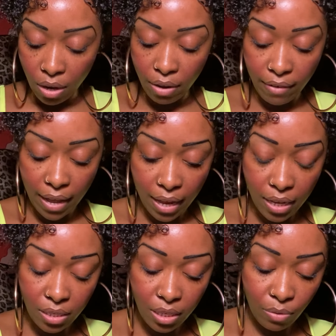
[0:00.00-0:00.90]
All right,
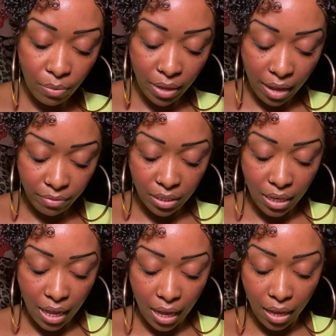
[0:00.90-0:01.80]
let's see what we have
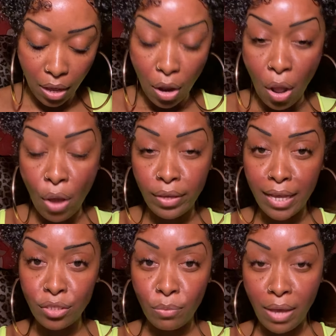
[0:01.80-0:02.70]
today.
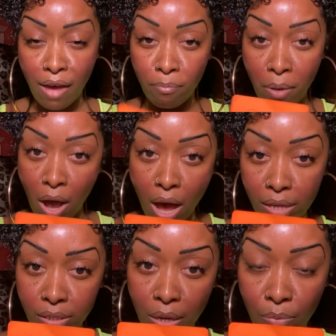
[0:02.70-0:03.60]
Okay, so we have
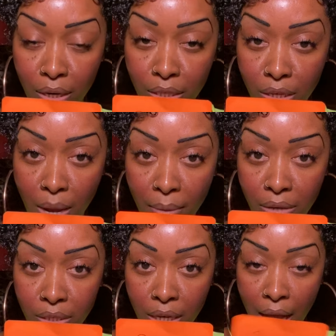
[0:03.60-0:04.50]
past that wanted to come
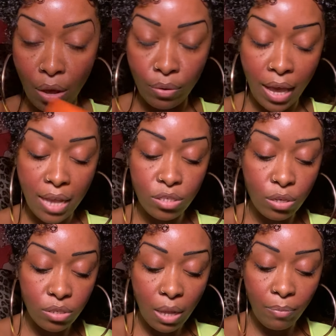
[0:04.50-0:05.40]
out today. Okay,
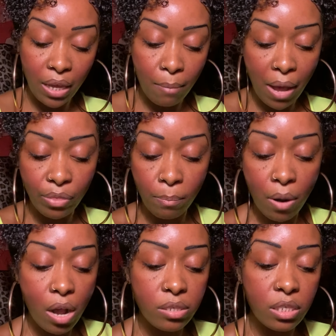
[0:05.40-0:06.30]
so something about the
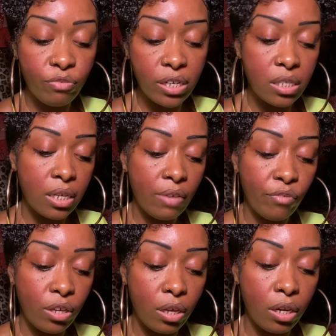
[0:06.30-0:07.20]
past is very
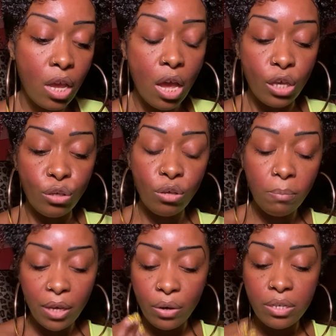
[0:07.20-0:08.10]
significant. You could
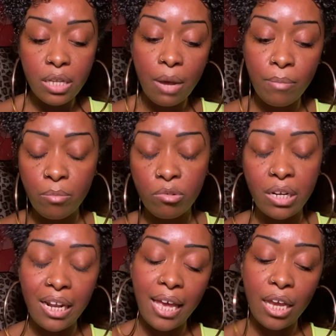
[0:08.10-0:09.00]
be going down memory
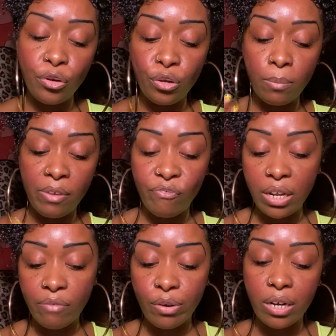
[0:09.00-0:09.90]
lane. You could be
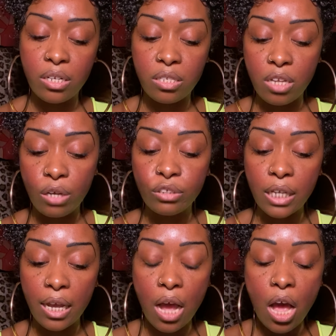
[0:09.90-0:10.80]
feeling very
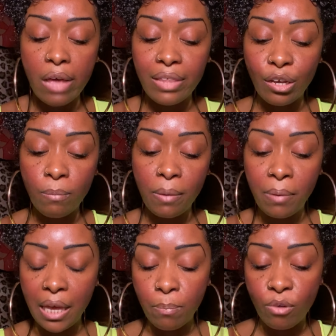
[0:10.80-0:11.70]
nostalgic. There could be
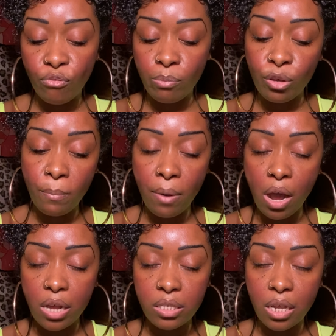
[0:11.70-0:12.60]
people from your
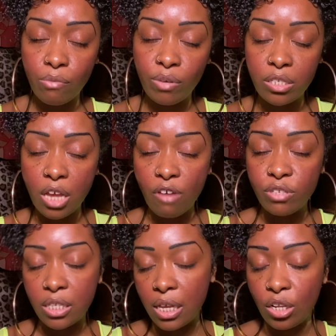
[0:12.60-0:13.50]
past that are
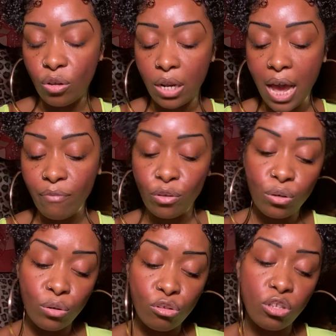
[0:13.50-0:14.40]
resurfacing in your life. You
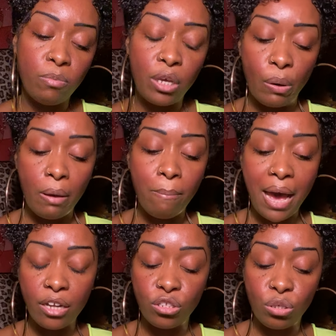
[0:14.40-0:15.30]
could also be going
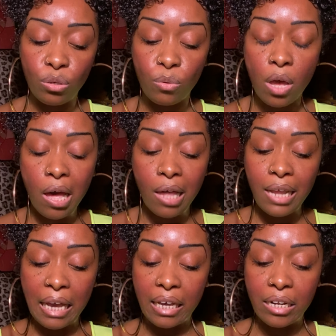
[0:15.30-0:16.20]
back to
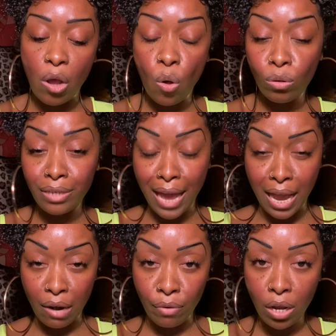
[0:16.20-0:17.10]
like an old
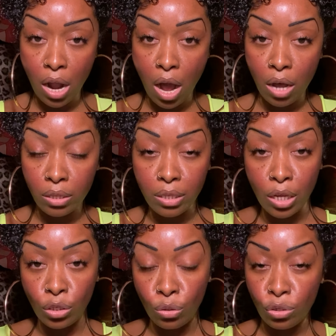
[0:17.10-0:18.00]
area
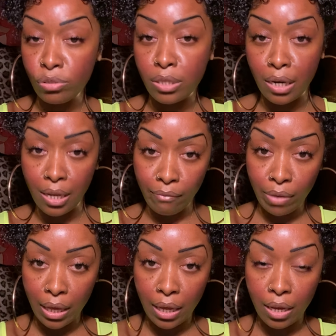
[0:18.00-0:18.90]
that you used to live
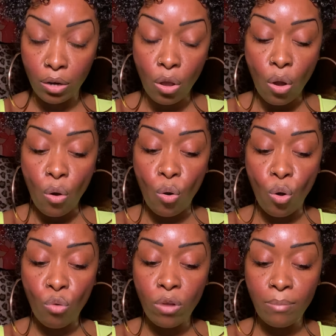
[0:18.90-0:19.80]
in
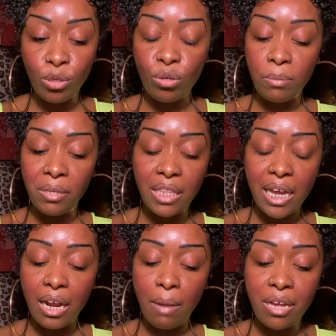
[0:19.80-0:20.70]
or um, you could be
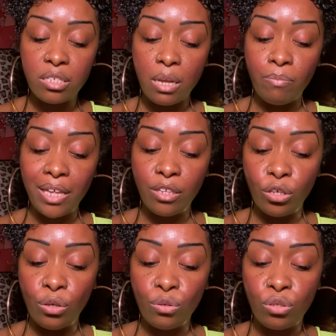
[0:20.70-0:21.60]
thinking about something that
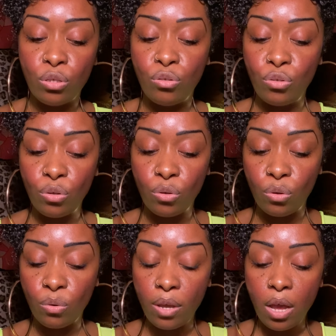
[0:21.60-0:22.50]
you used to do